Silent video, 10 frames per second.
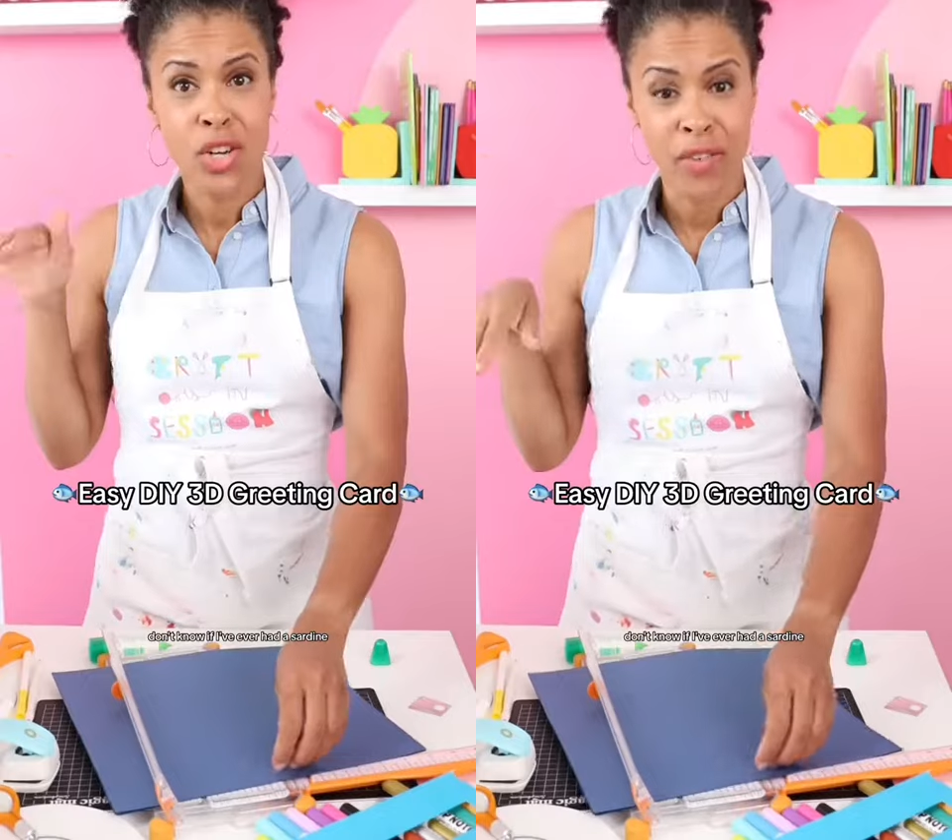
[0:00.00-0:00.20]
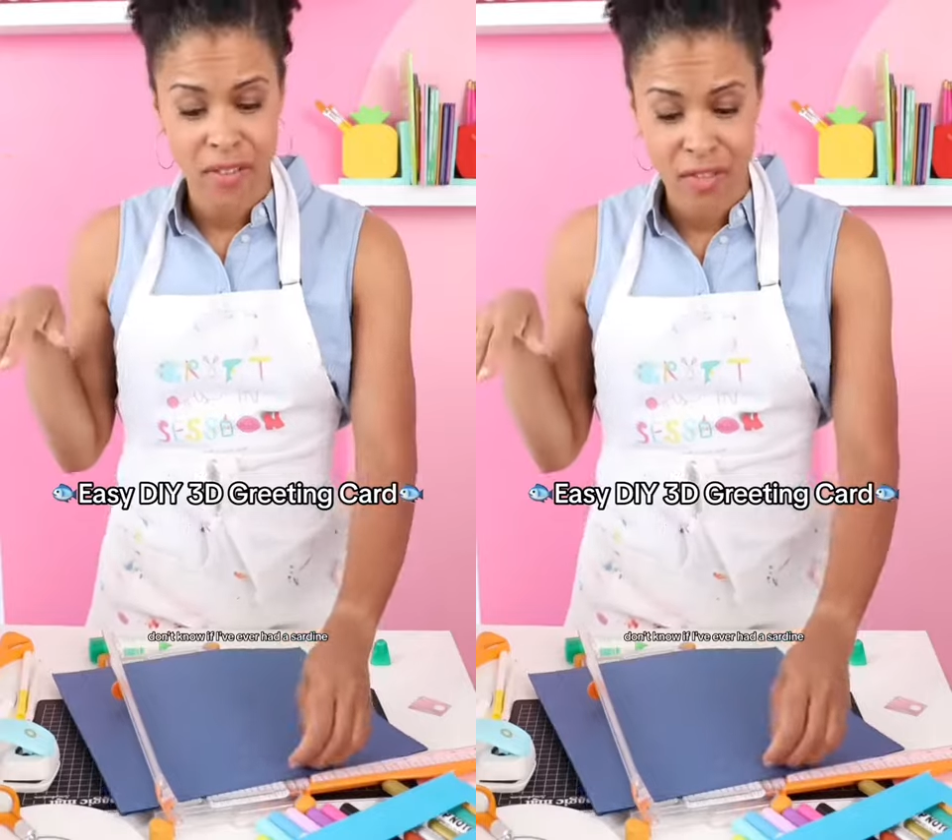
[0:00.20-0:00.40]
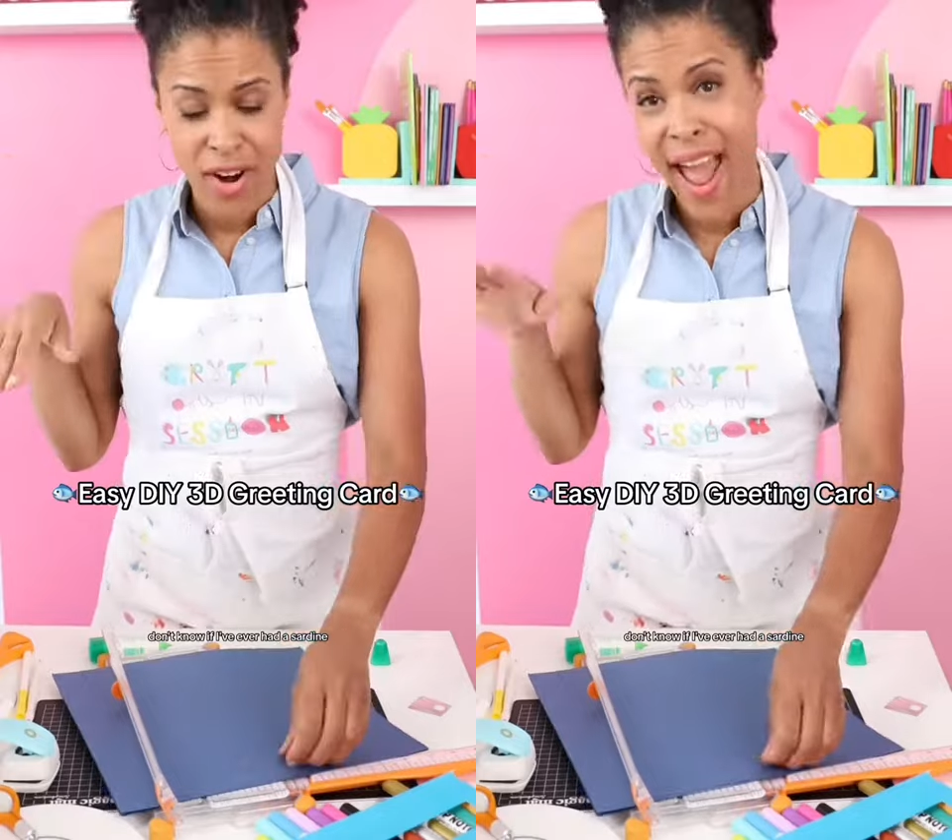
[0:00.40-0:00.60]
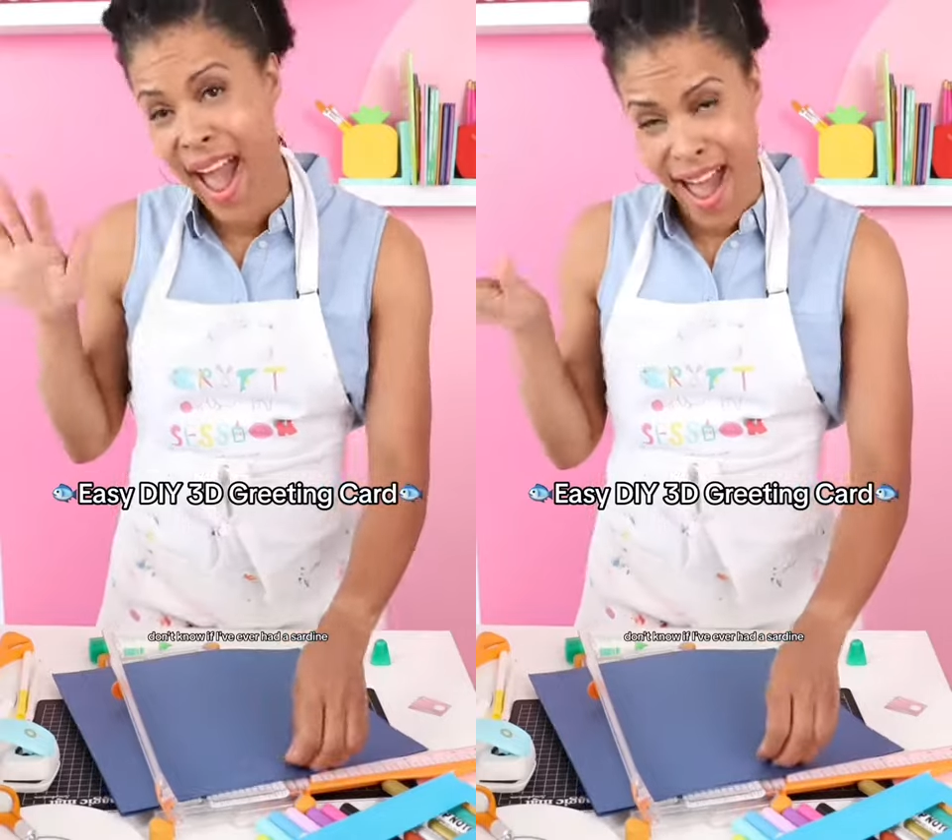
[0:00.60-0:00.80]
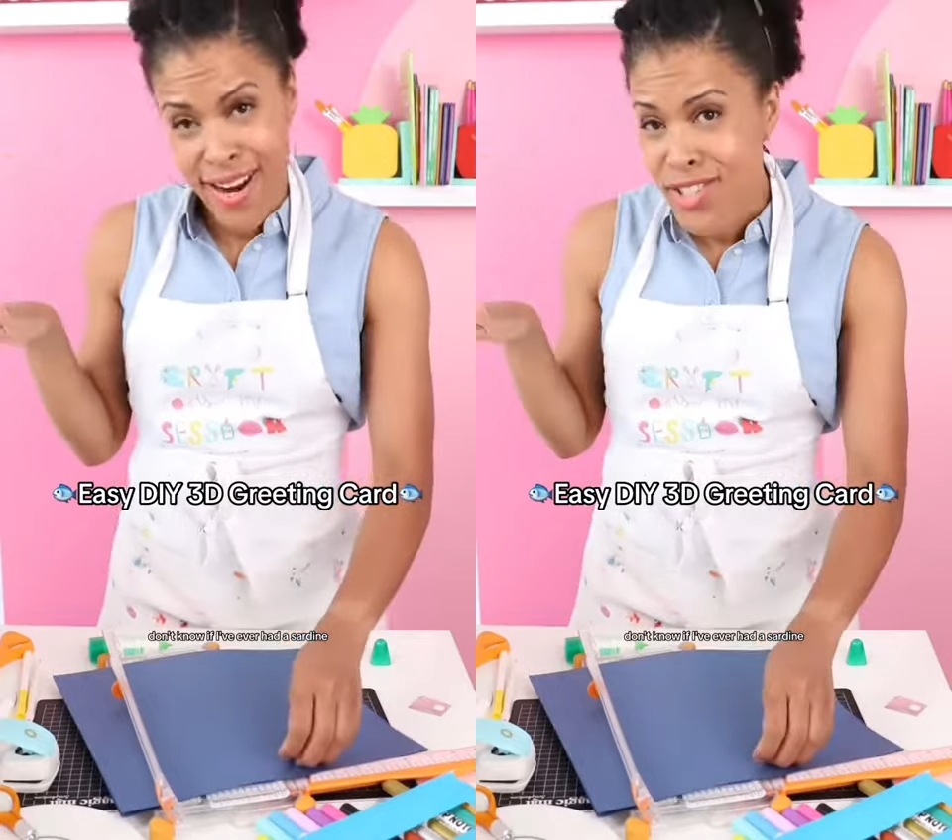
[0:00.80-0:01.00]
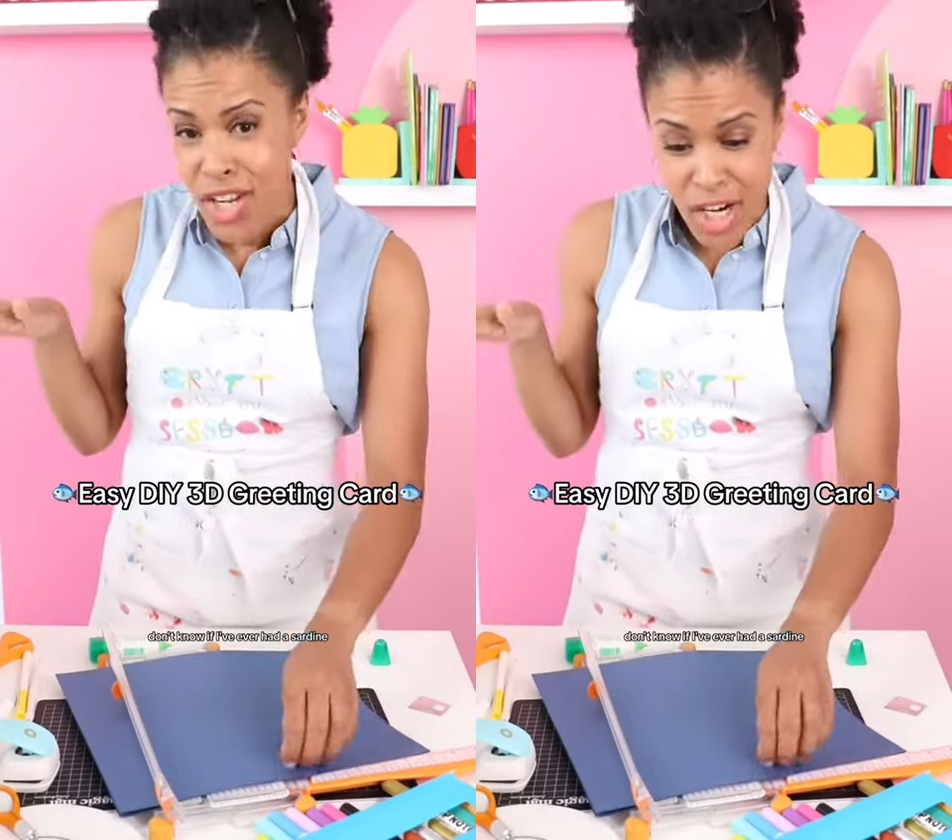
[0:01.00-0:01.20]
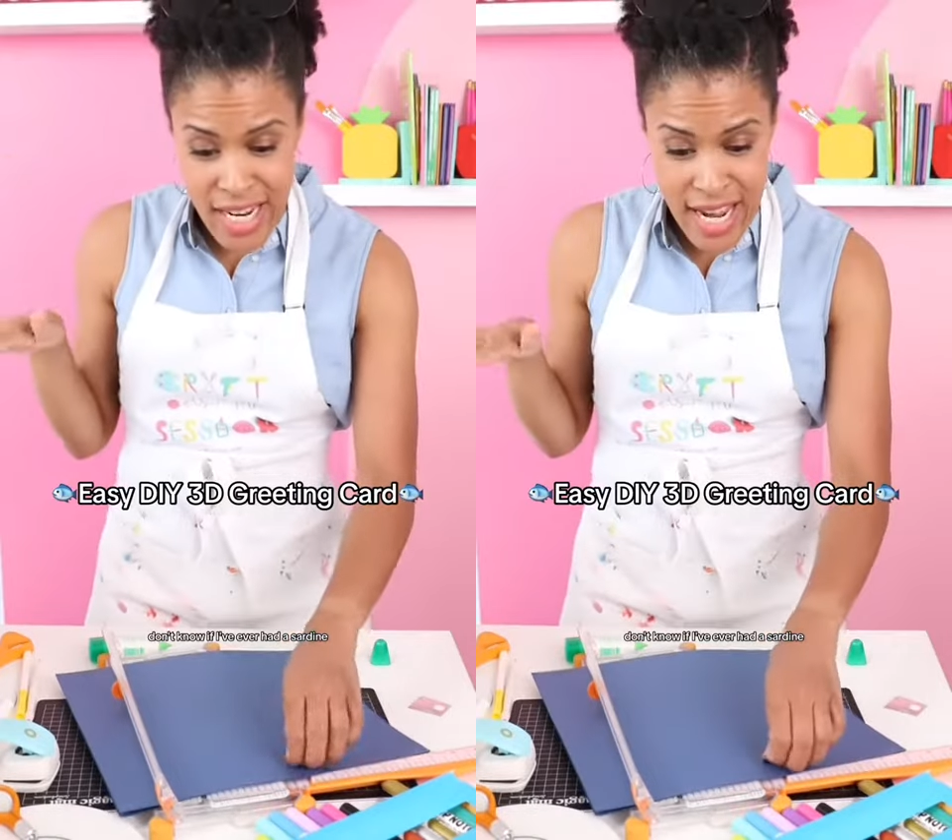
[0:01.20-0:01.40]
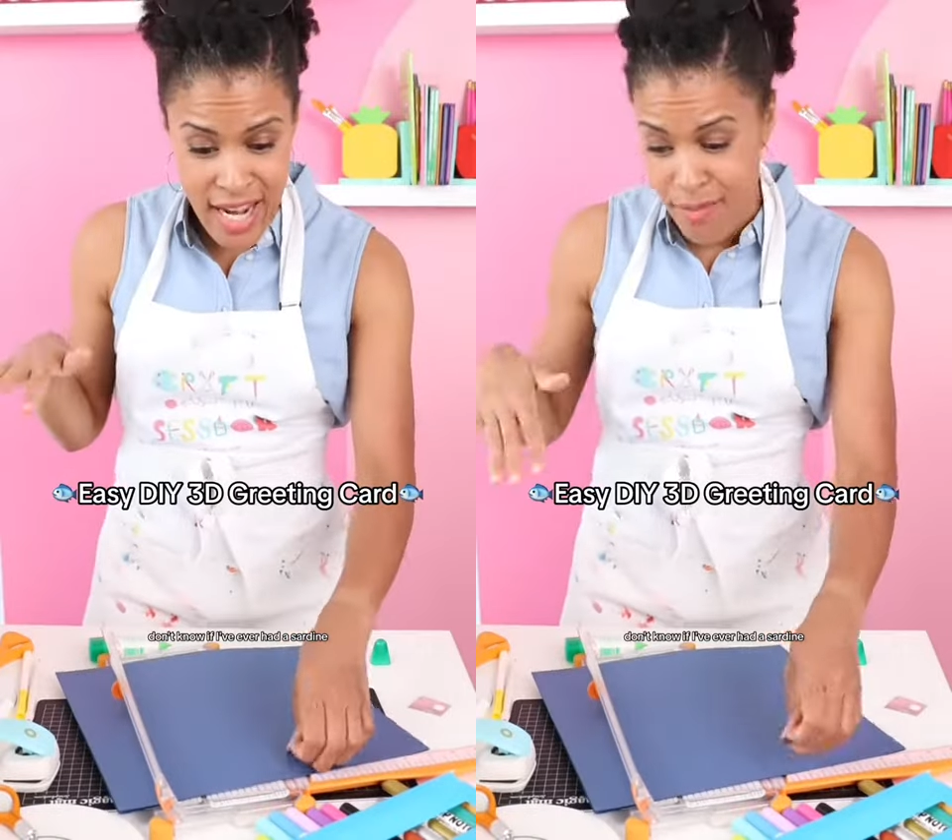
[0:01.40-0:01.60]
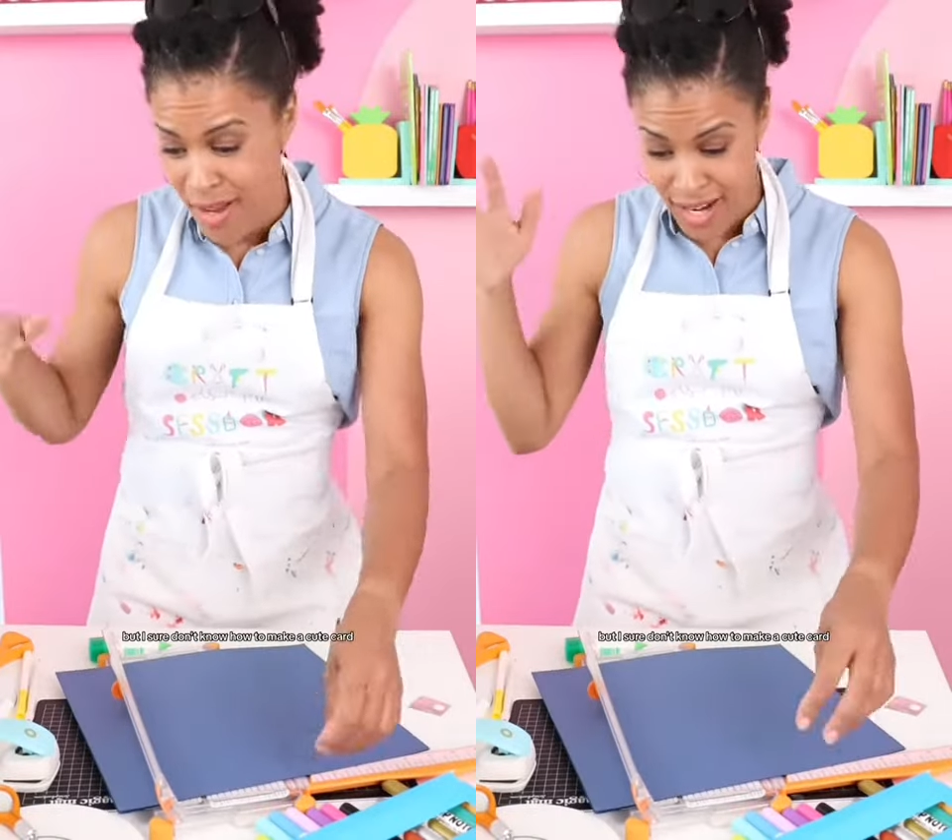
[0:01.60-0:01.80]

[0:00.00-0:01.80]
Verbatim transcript: I know if I've ever had a sardine,